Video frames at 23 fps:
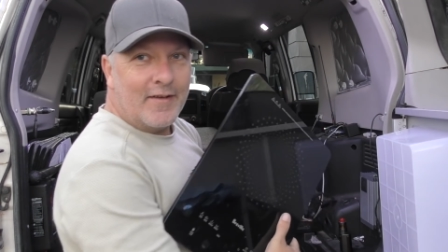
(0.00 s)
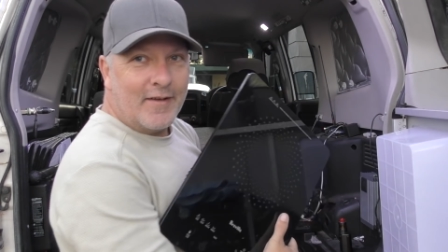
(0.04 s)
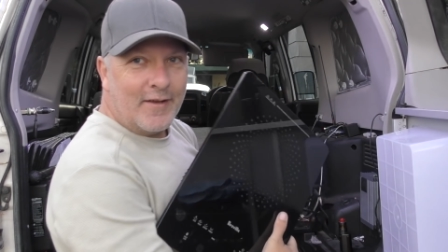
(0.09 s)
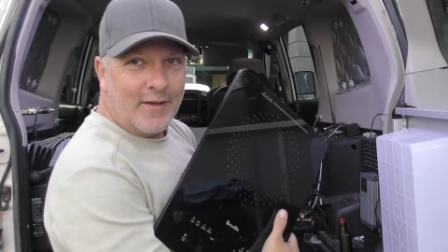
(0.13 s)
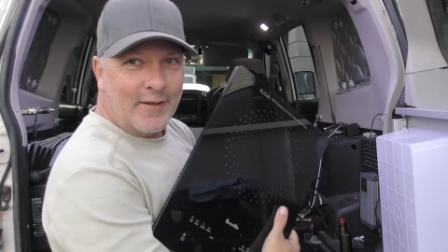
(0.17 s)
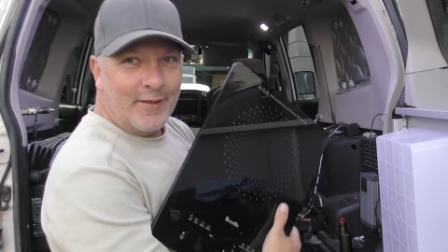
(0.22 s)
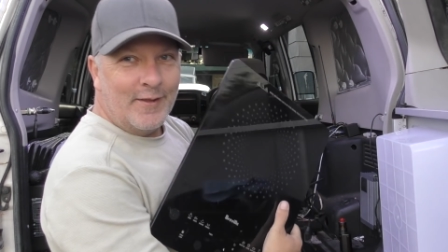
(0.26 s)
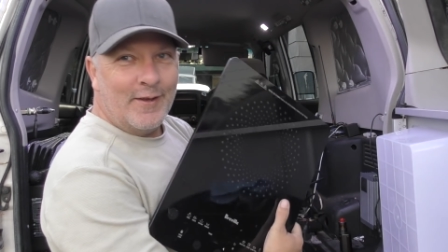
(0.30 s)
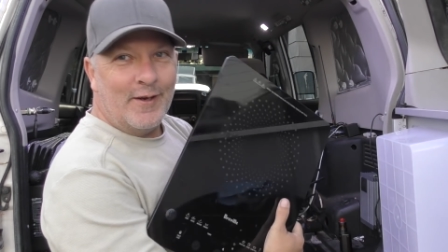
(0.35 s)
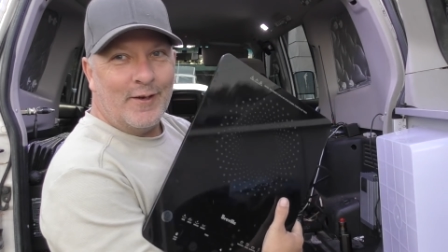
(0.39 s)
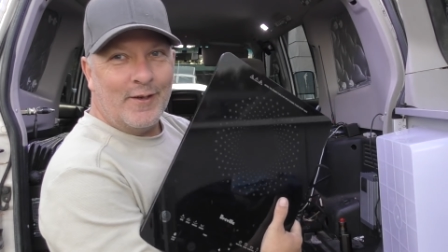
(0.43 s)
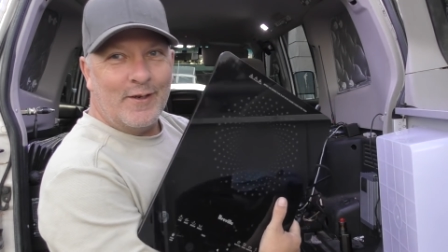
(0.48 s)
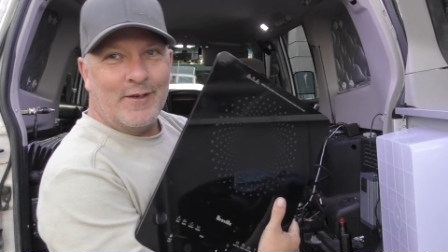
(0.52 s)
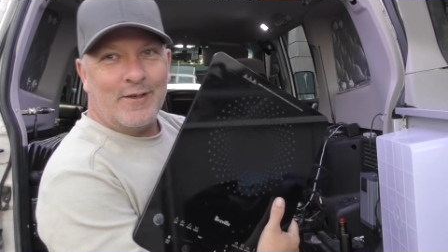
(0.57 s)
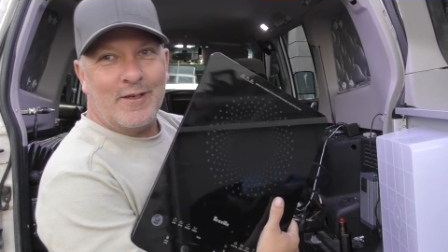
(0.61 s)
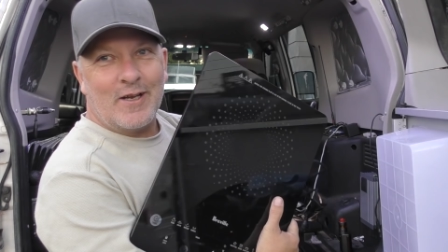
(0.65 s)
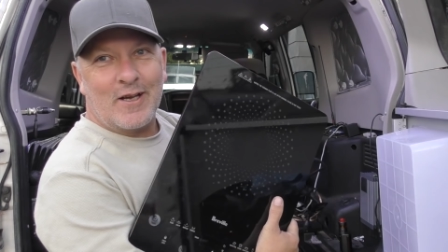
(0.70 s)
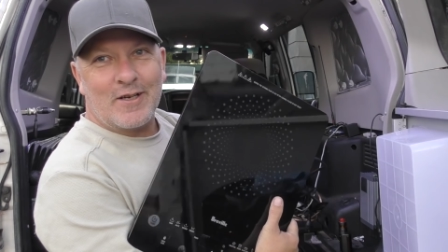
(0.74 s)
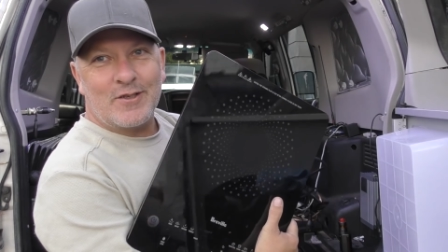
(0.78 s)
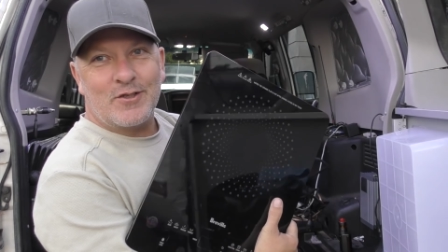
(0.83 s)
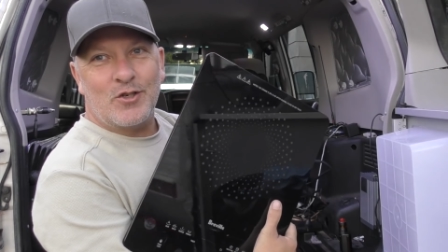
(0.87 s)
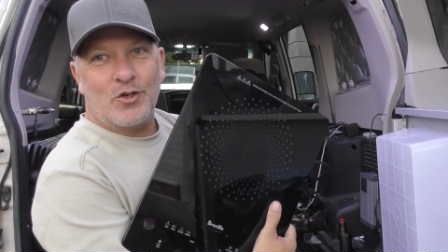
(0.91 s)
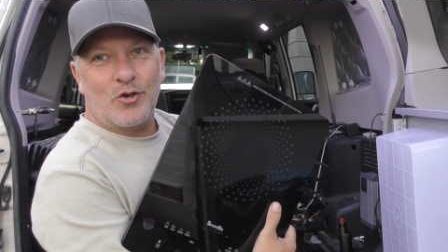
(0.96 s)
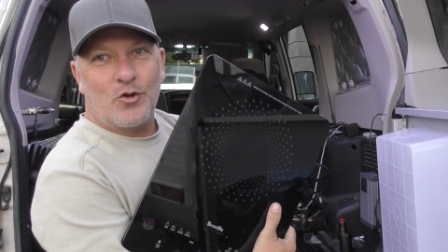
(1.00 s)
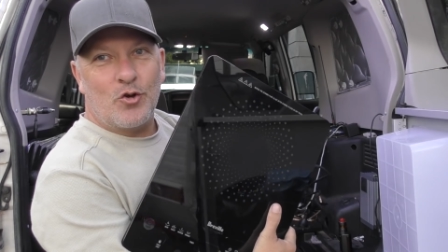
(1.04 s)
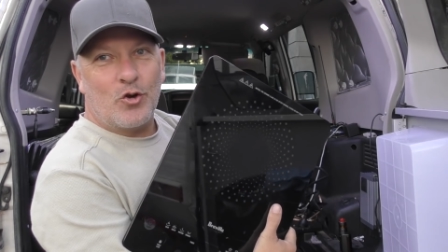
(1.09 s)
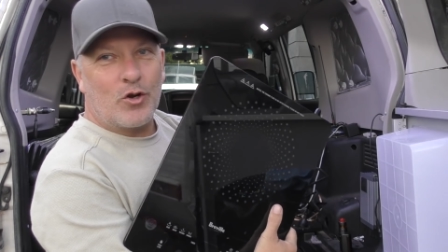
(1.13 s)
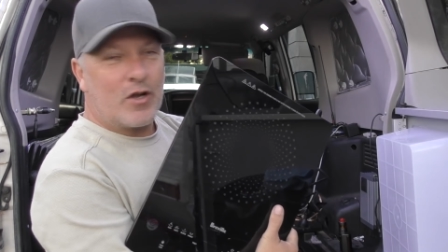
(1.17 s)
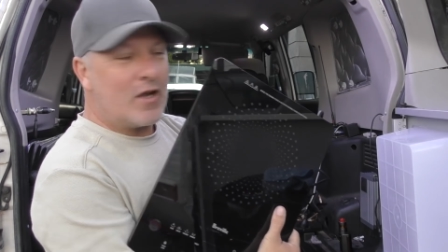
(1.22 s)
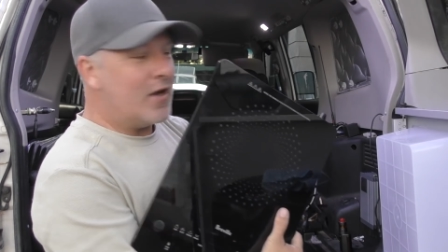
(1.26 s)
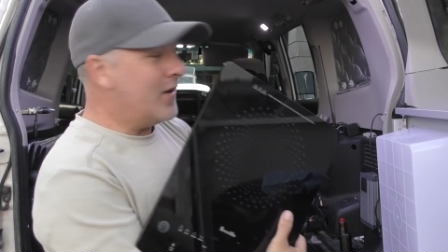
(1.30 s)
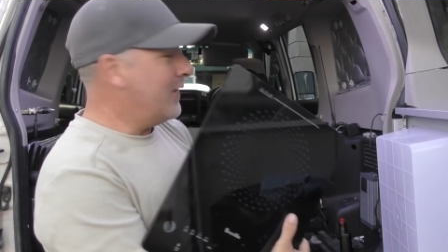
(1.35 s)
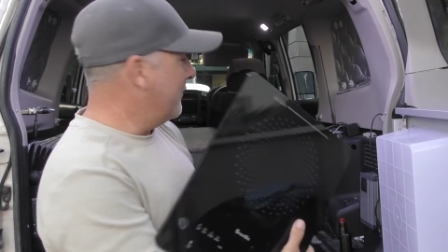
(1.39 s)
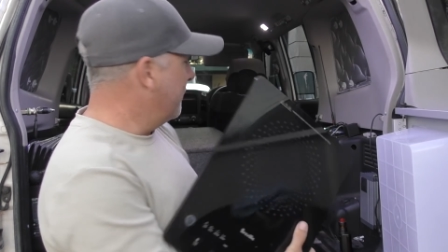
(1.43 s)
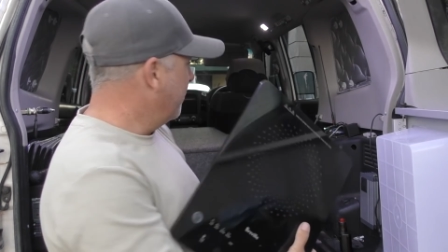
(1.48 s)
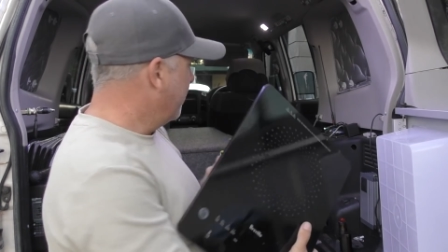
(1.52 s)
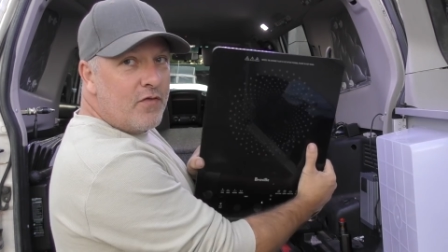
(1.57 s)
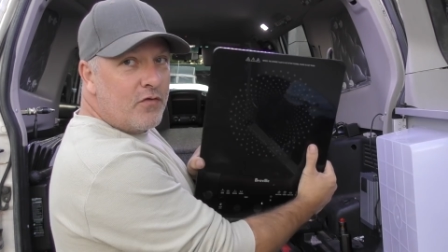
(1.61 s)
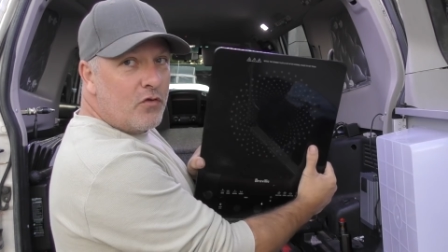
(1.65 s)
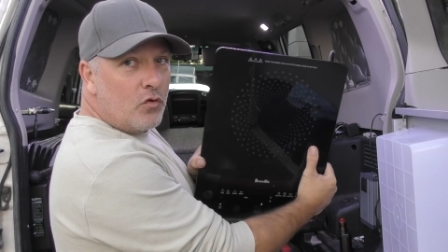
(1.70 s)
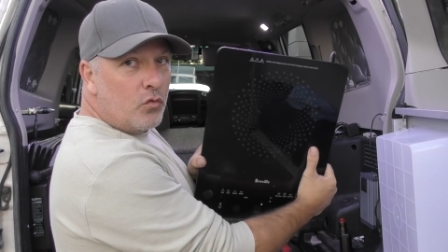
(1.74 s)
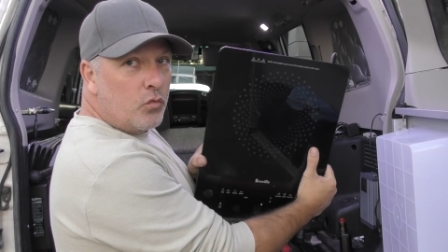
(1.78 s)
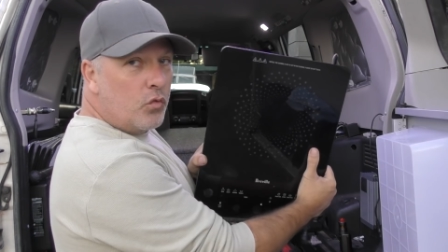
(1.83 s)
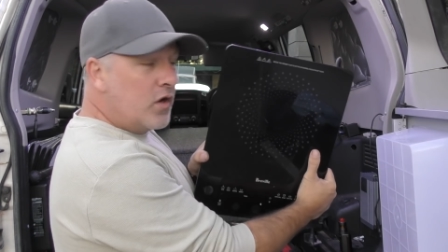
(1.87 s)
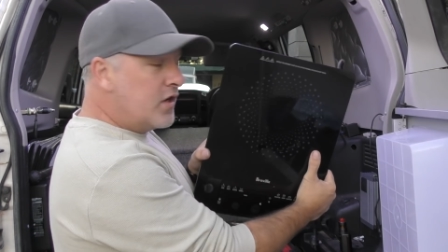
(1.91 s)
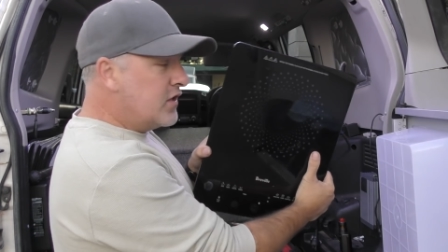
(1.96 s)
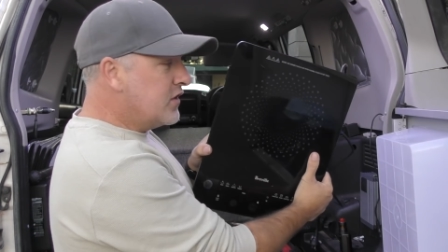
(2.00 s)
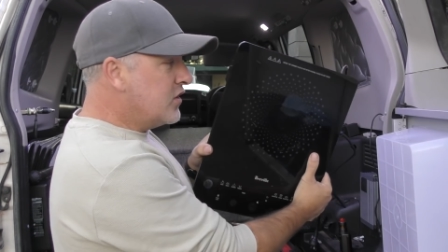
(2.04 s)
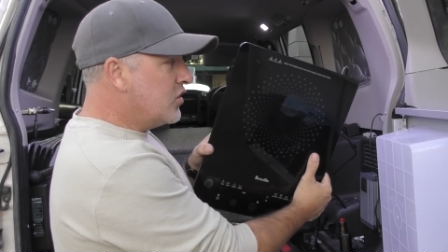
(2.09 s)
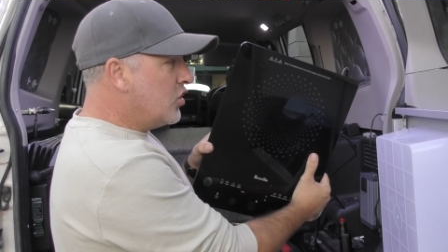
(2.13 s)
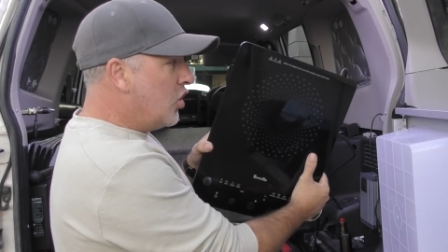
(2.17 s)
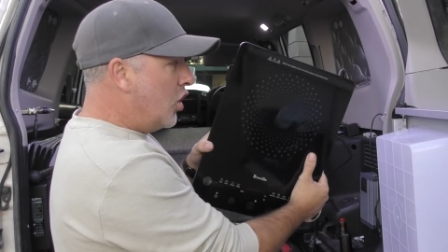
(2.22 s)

a little induction cooker. And the reason